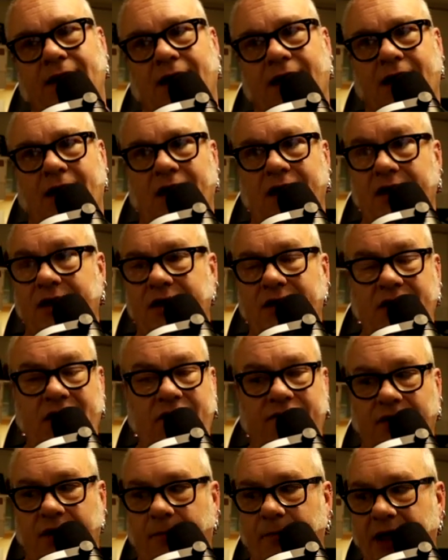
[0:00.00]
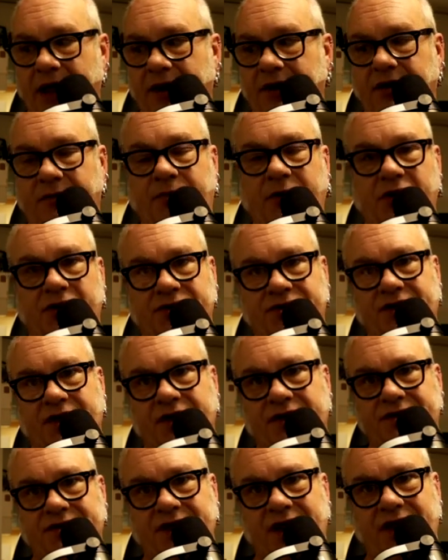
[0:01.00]
Uh, even abandoned
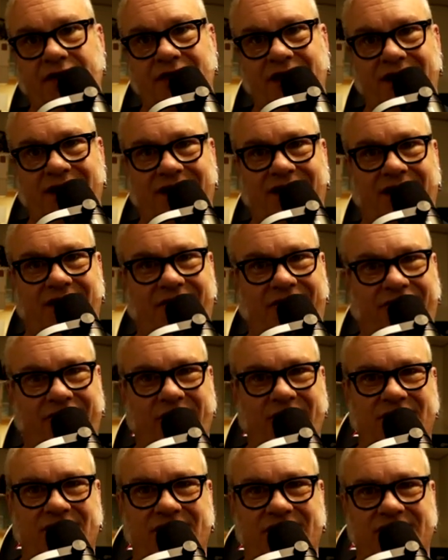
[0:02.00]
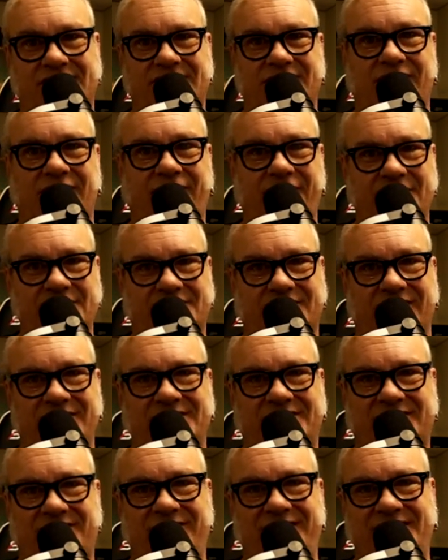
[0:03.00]
piercings, and then it kind of floats to the surface, or you
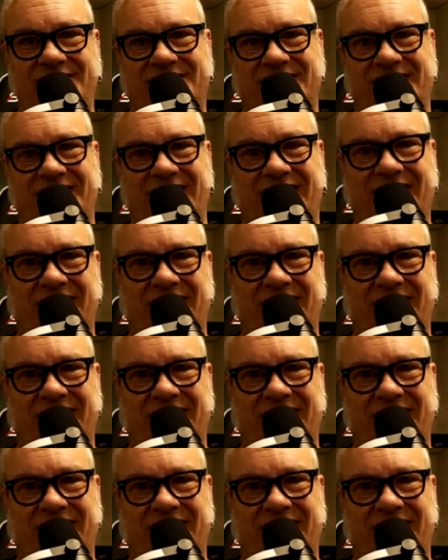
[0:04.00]
squeeze it and